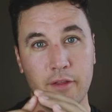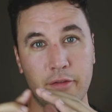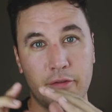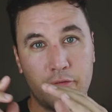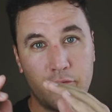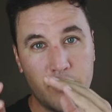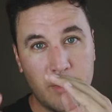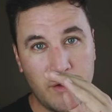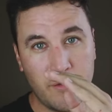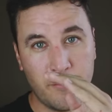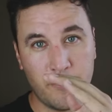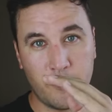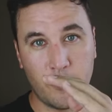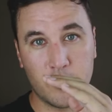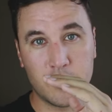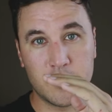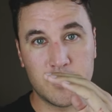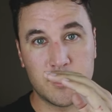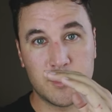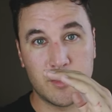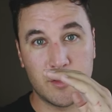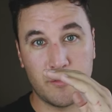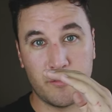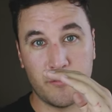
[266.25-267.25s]
3 foot
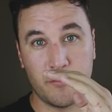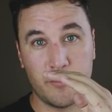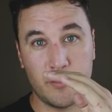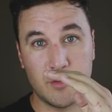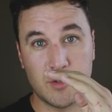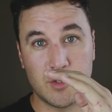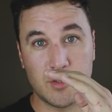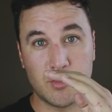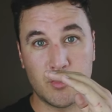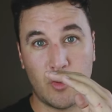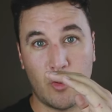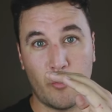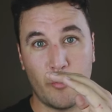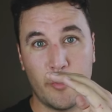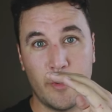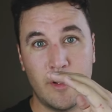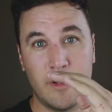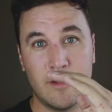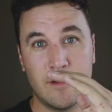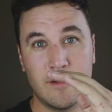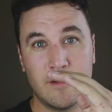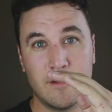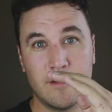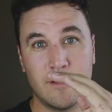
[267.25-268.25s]
to the first
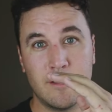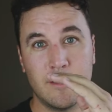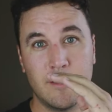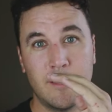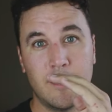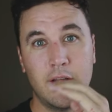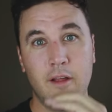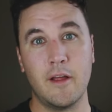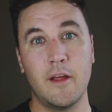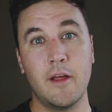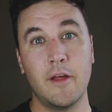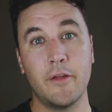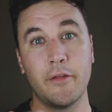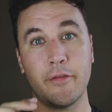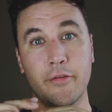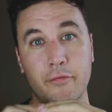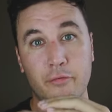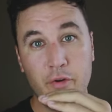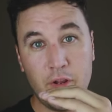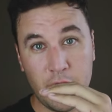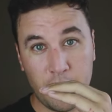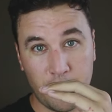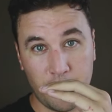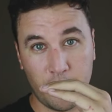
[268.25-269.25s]
dropper,
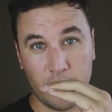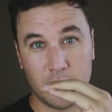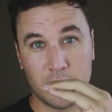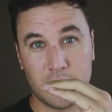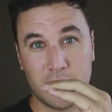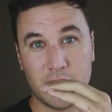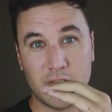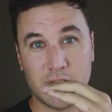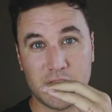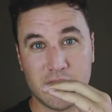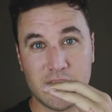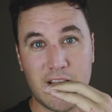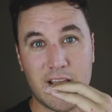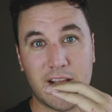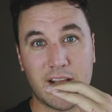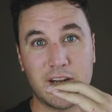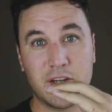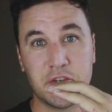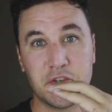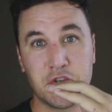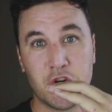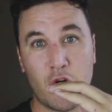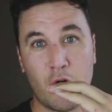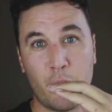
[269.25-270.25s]
3 foot to the
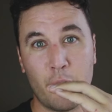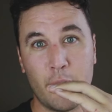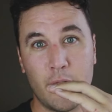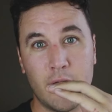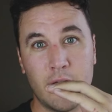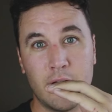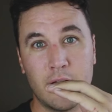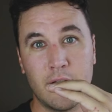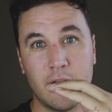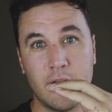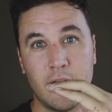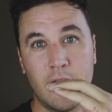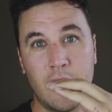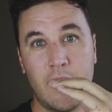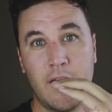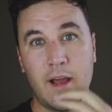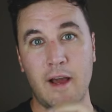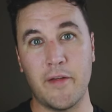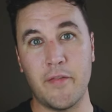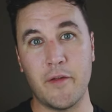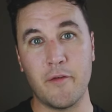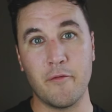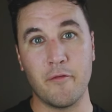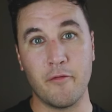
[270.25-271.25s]
second dropper,
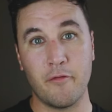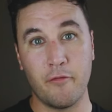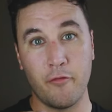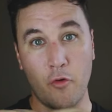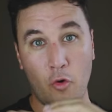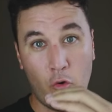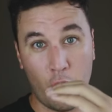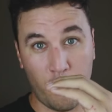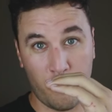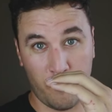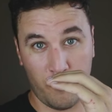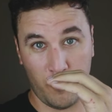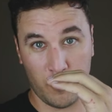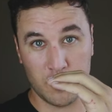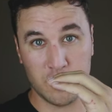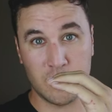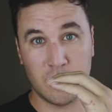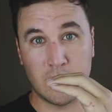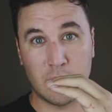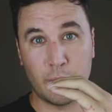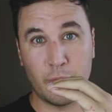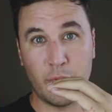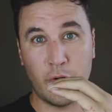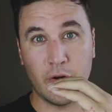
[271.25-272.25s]
and then 4 foot
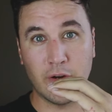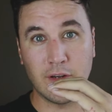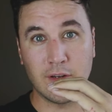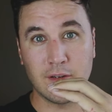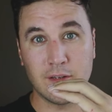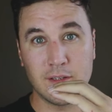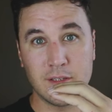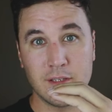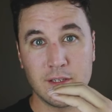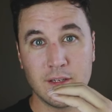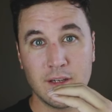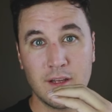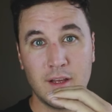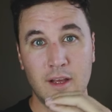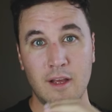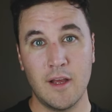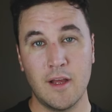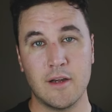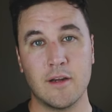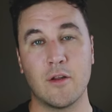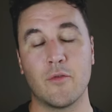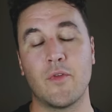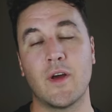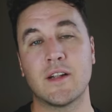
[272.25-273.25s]
to the point.
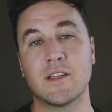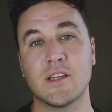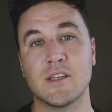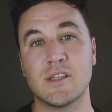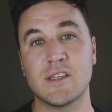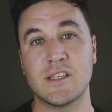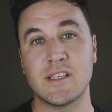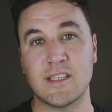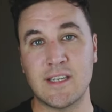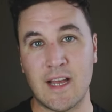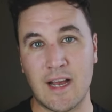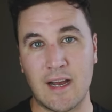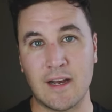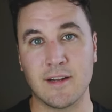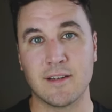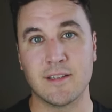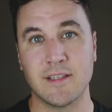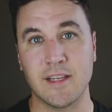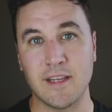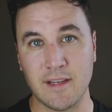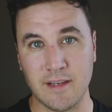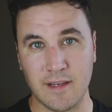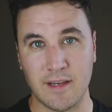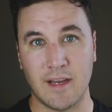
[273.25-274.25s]
Now that's a
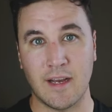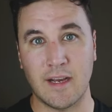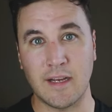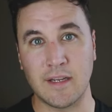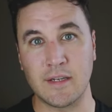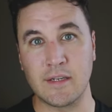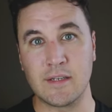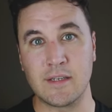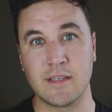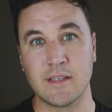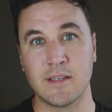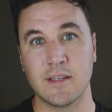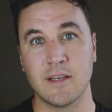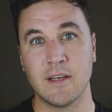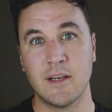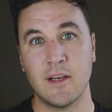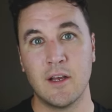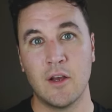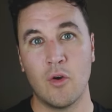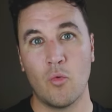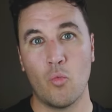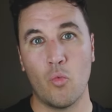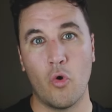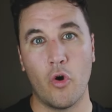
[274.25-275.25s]
starting cast.
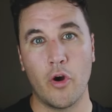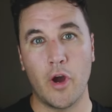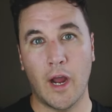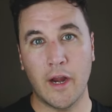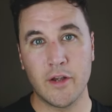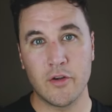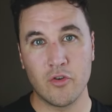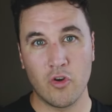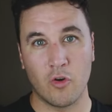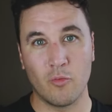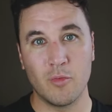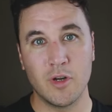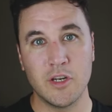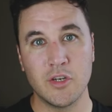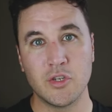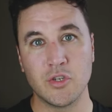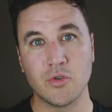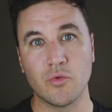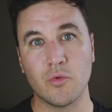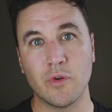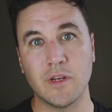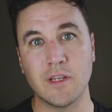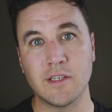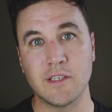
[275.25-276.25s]
What I'd normally
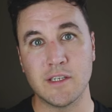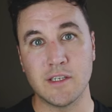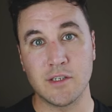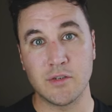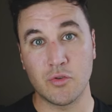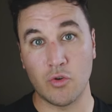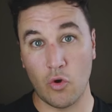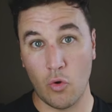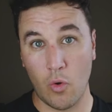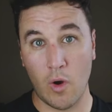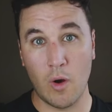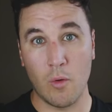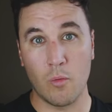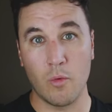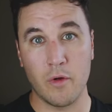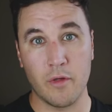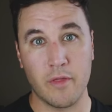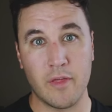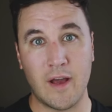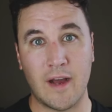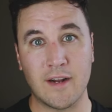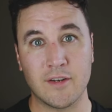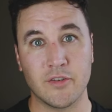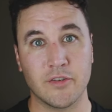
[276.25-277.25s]
do is go out
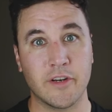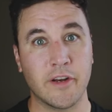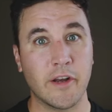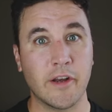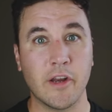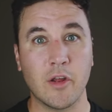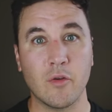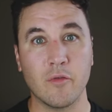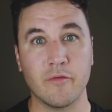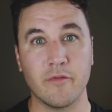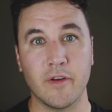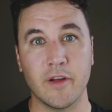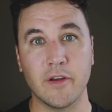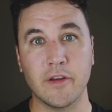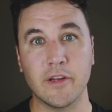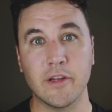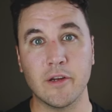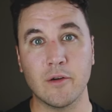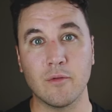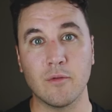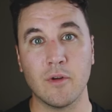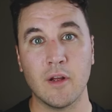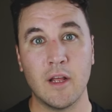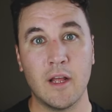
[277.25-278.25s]
with that on a new
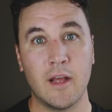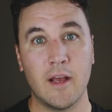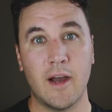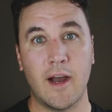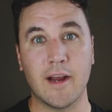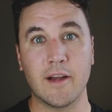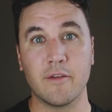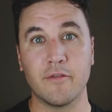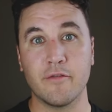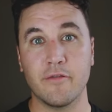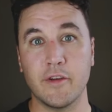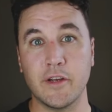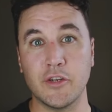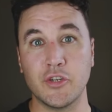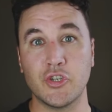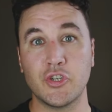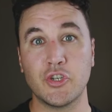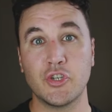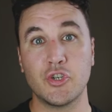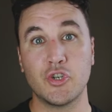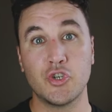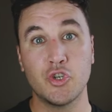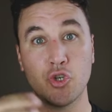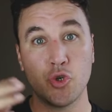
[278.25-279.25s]
venue, I'd
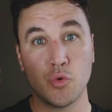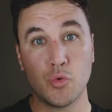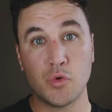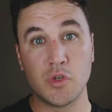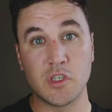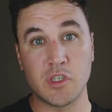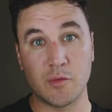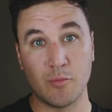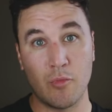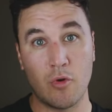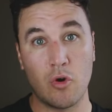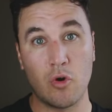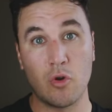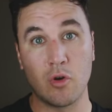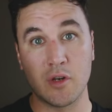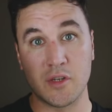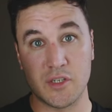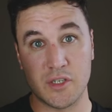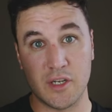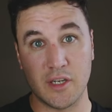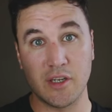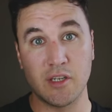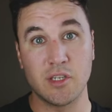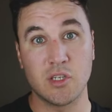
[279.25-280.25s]
fish 2 small
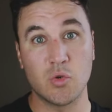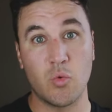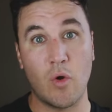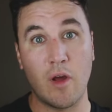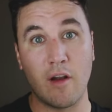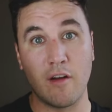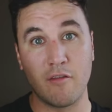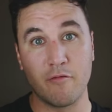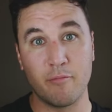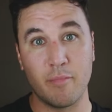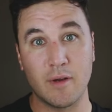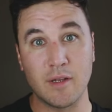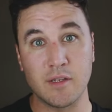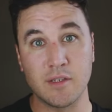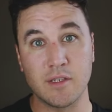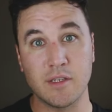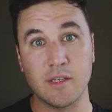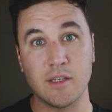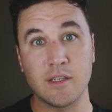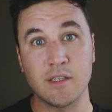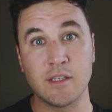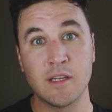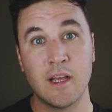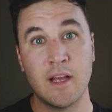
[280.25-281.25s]
size 12
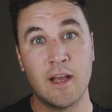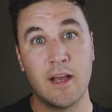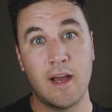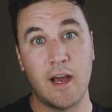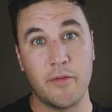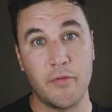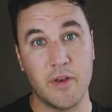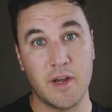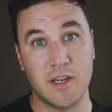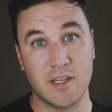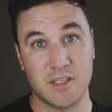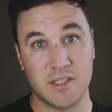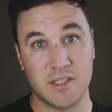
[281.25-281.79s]
buzzers and then a